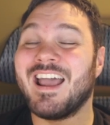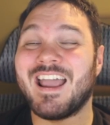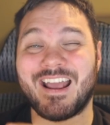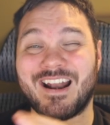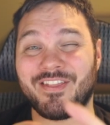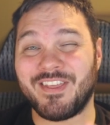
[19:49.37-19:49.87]

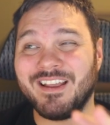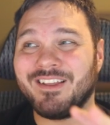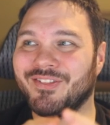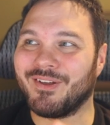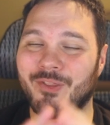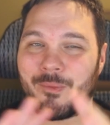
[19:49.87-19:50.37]
And I think
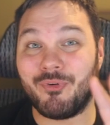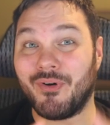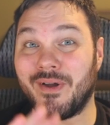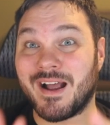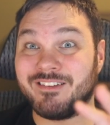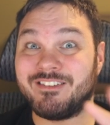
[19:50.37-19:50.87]
the
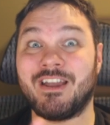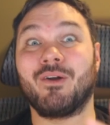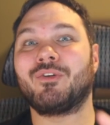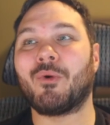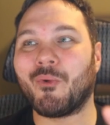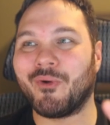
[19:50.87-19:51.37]
play on
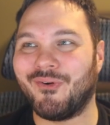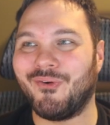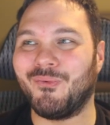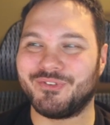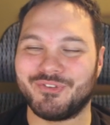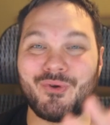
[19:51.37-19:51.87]
Territorial
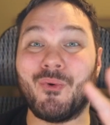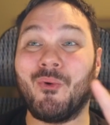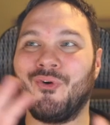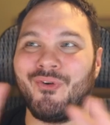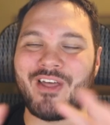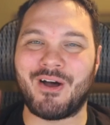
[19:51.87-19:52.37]
was
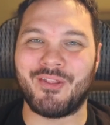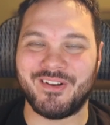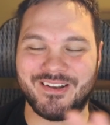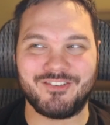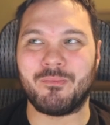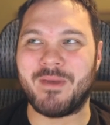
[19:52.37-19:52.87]
cool with how they
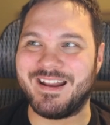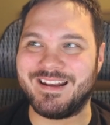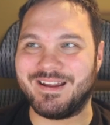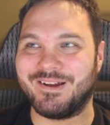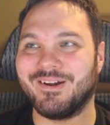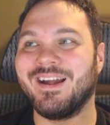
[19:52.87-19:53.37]
did Domain
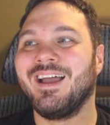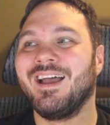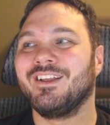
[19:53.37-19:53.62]
here.